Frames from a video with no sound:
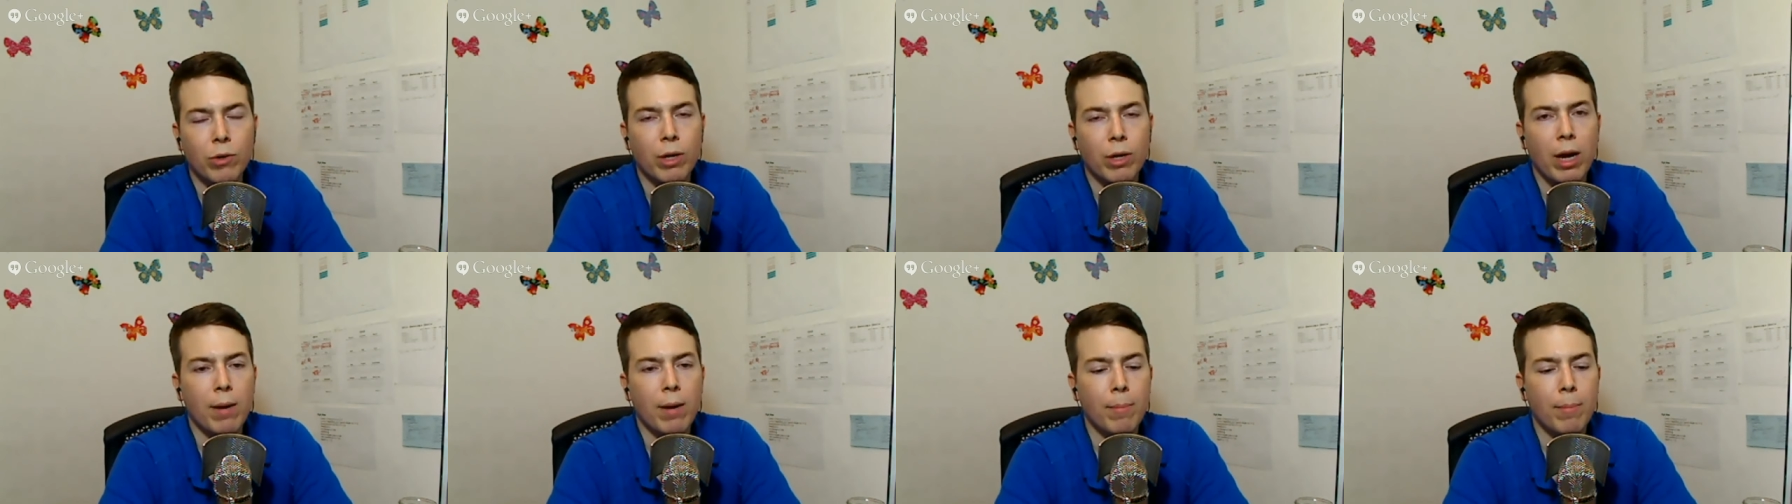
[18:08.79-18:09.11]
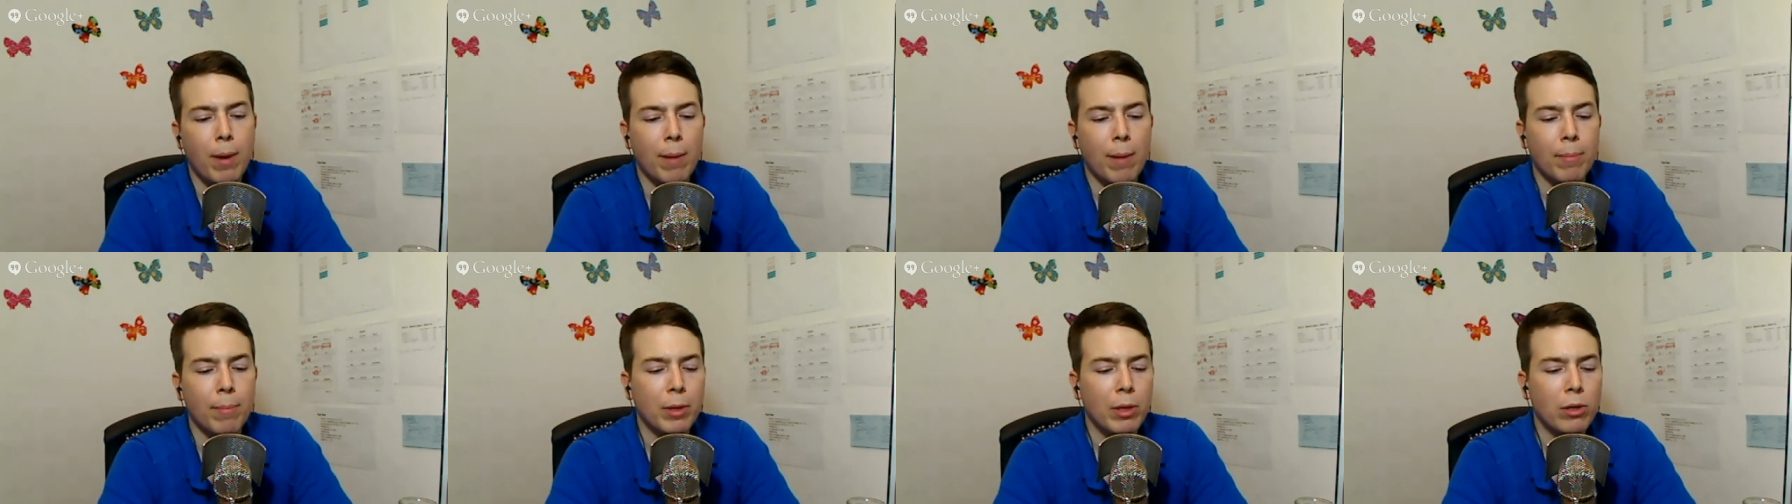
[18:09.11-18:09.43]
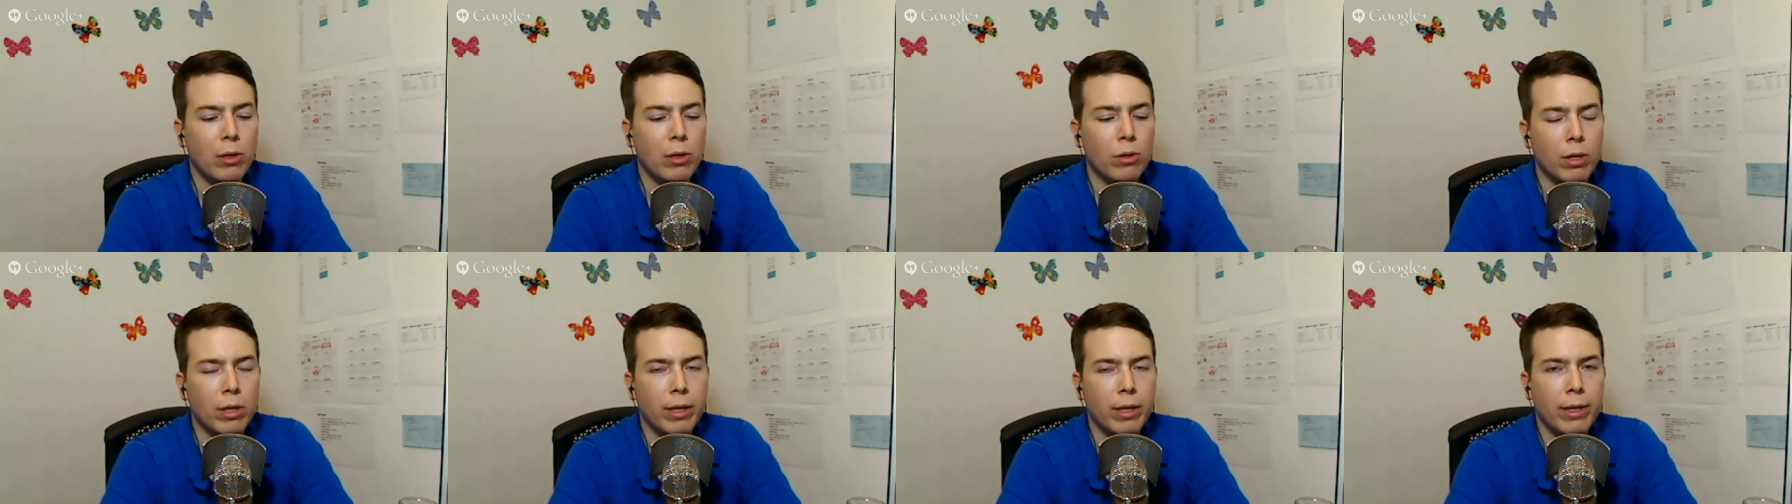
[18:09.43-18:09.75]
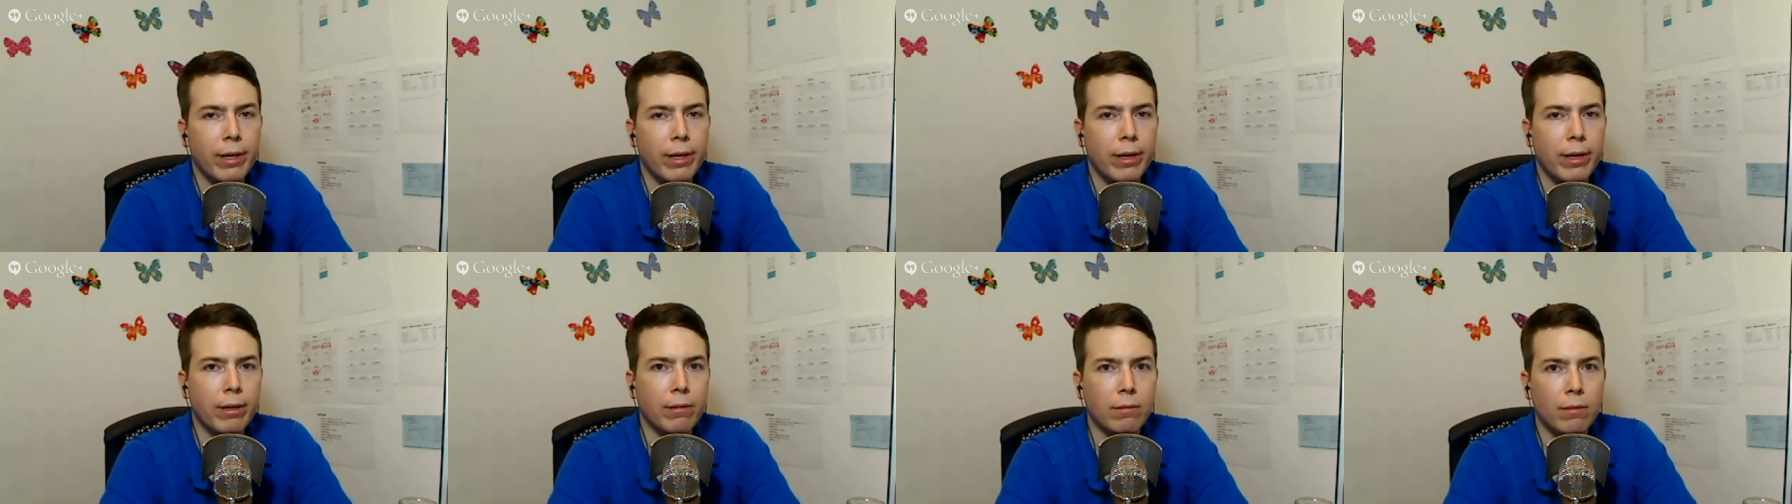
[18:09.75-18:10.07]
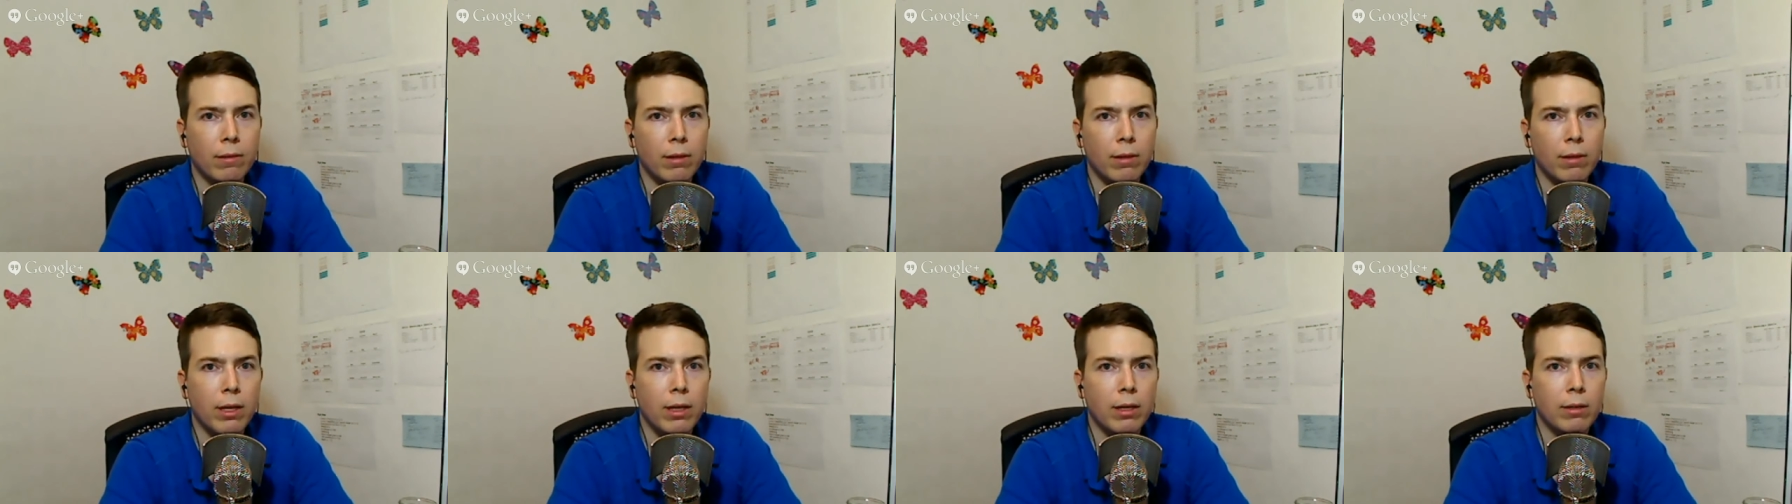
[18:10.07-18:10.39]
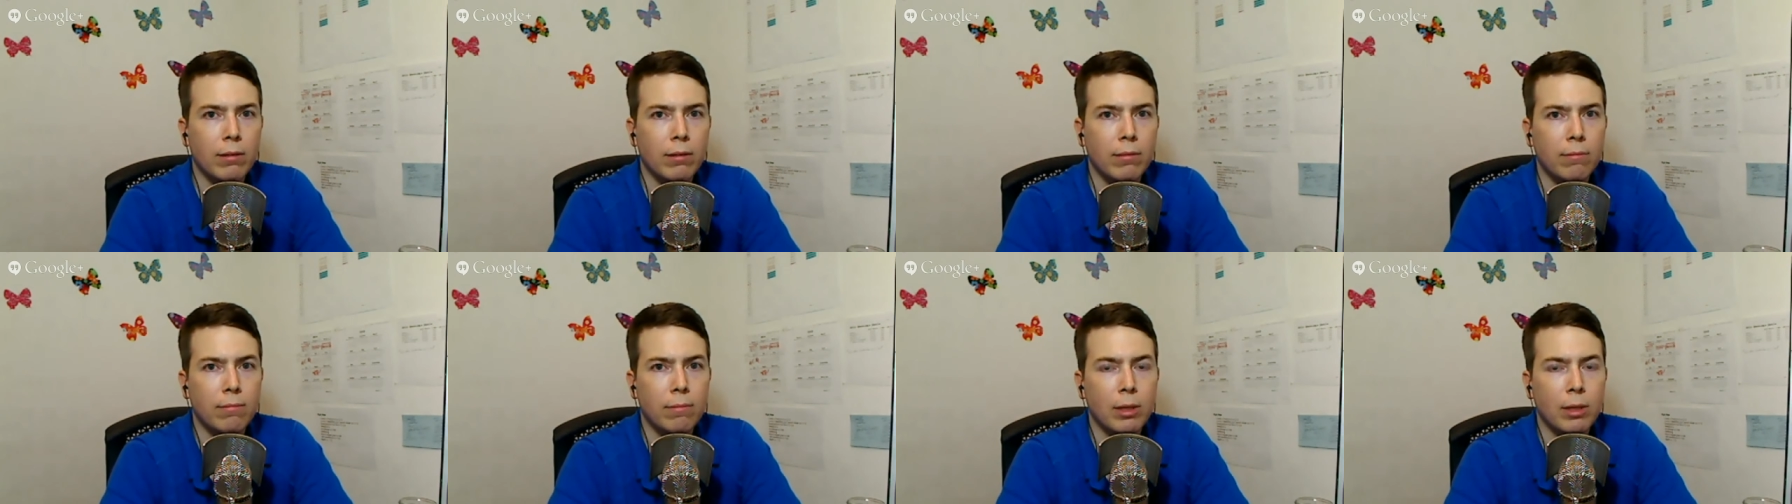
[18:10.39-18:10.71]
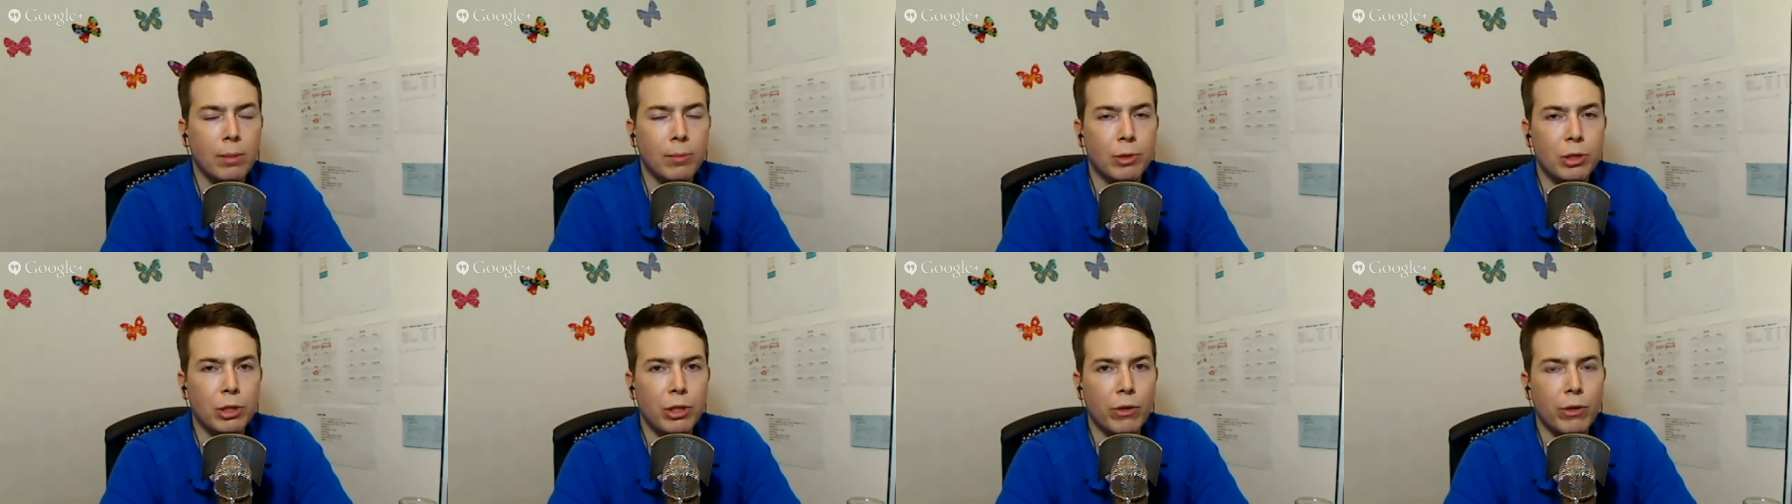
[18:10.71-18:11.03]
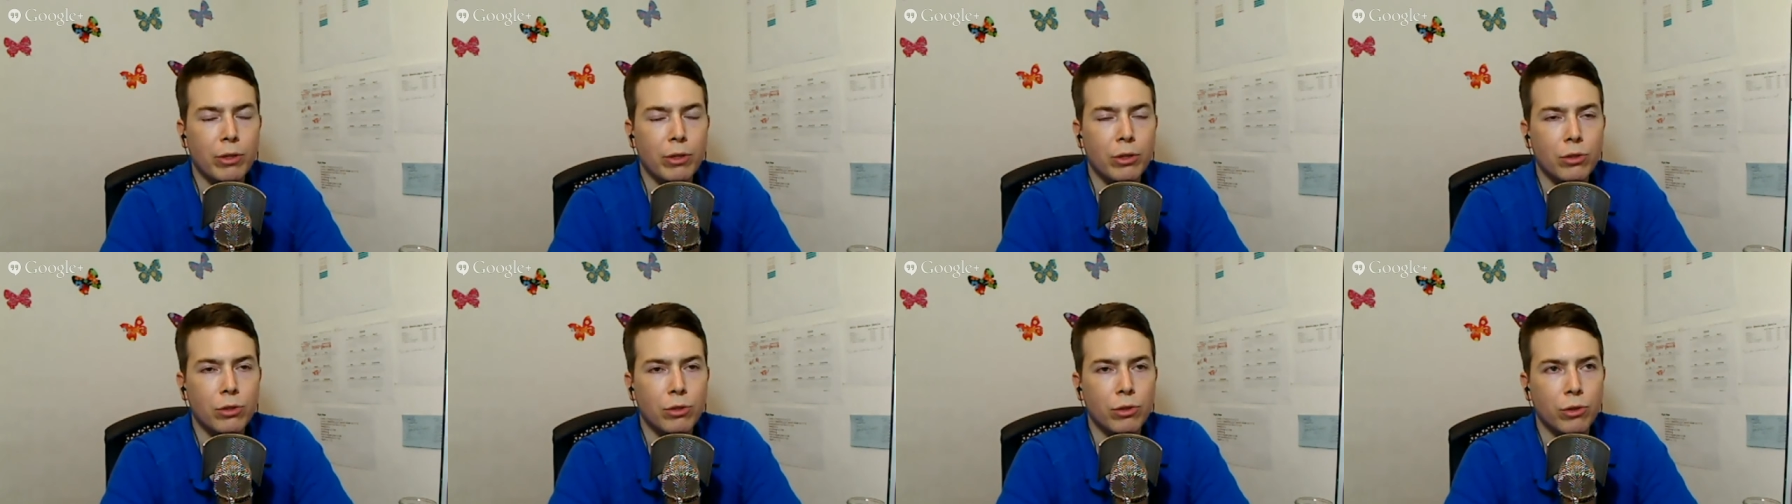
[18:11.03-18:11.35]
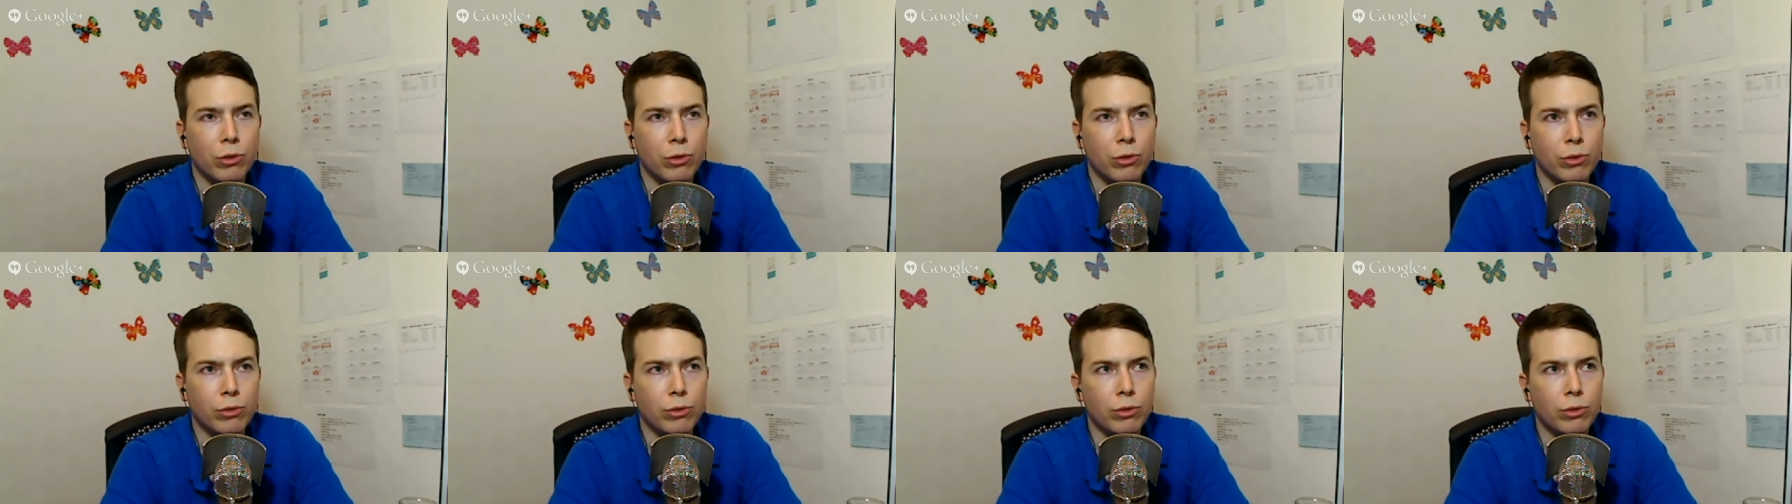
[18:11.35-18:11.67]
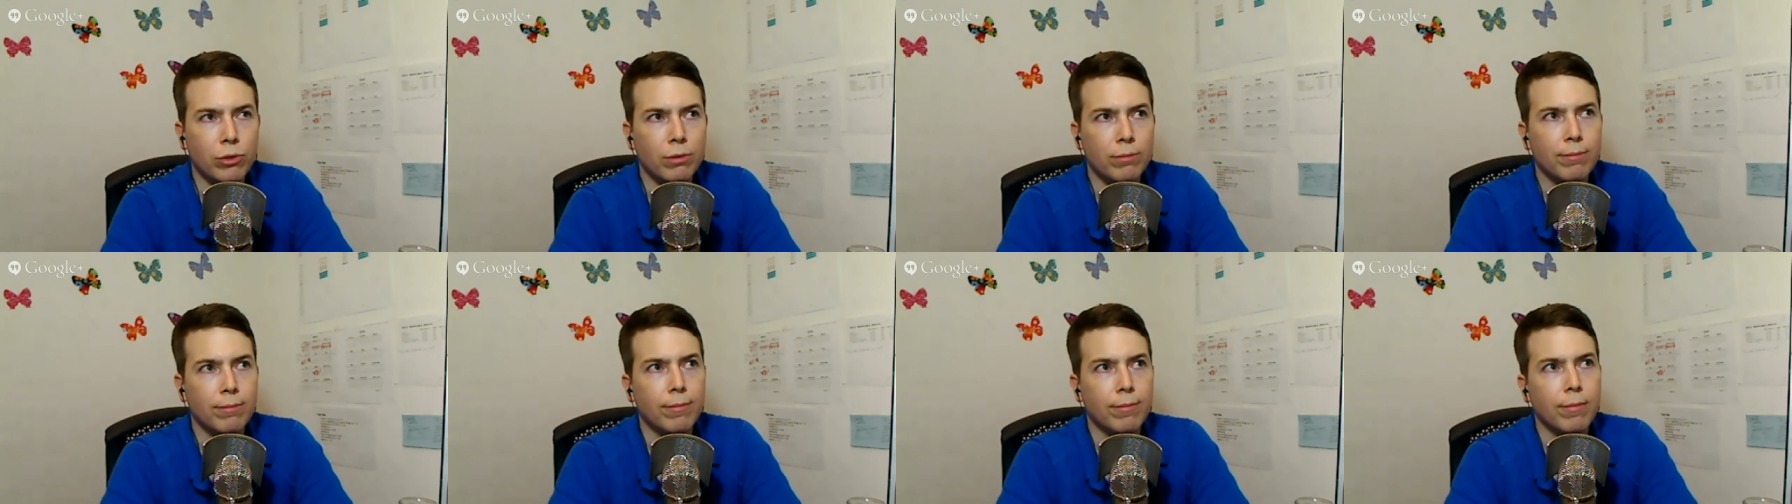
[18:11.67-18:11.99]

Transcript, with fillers: kind of popular in libertarian circles,